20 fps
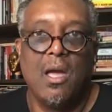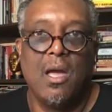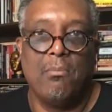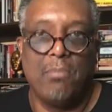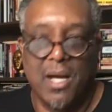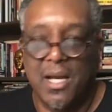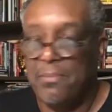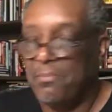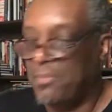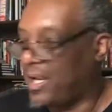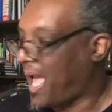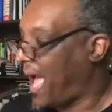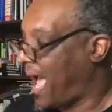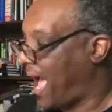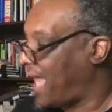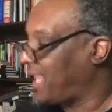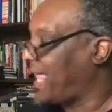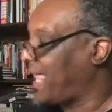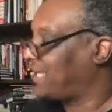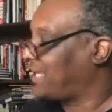But
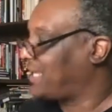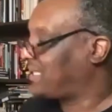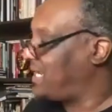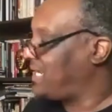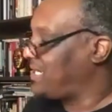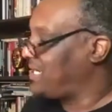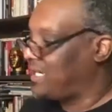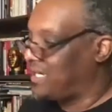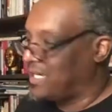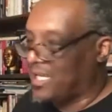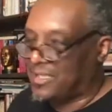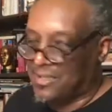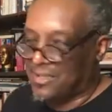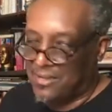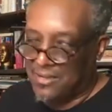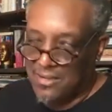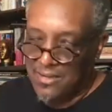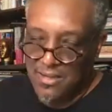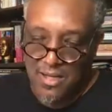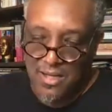I like that E.D.
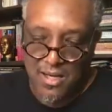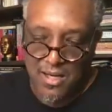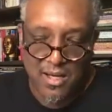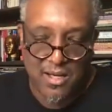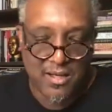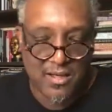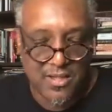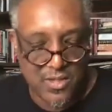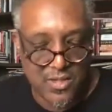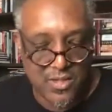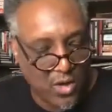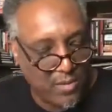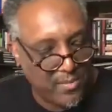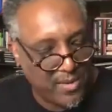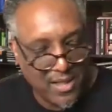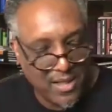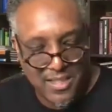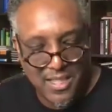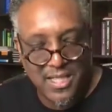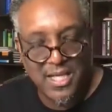Nixon story,
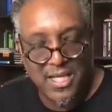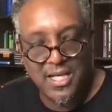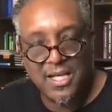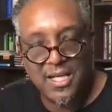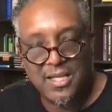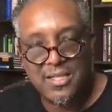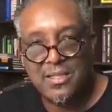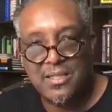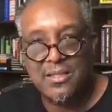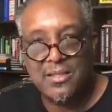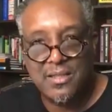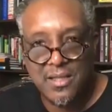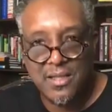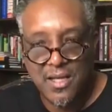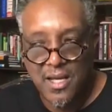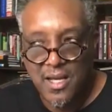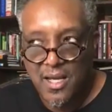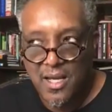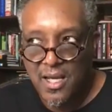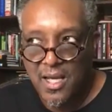because E.D. Nixon
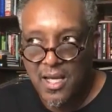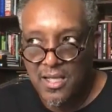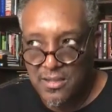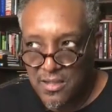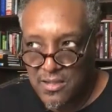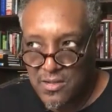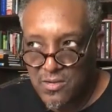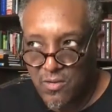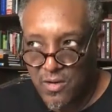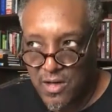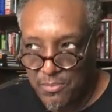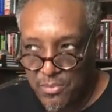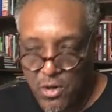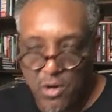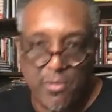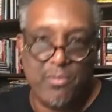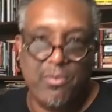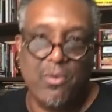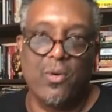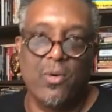is the story of the
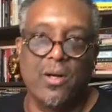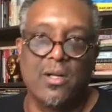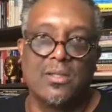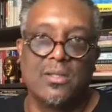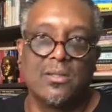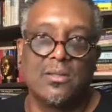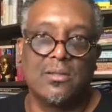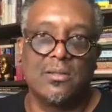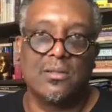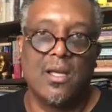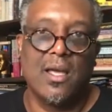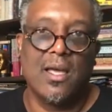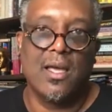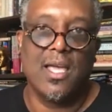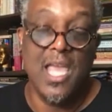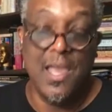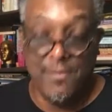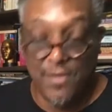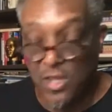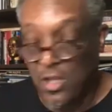Pullman porters,
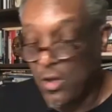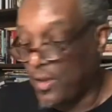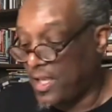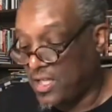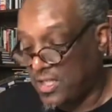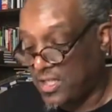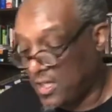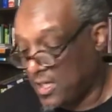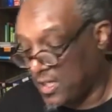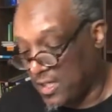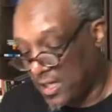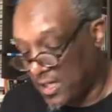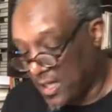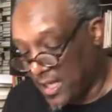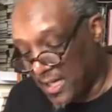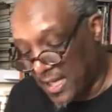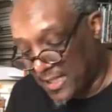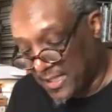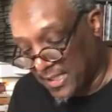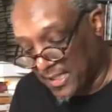even though they shouldn't have
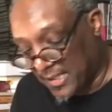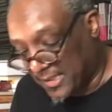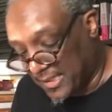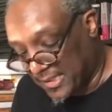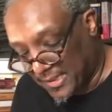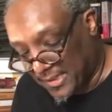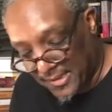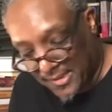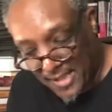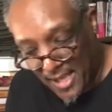done that to the sisters.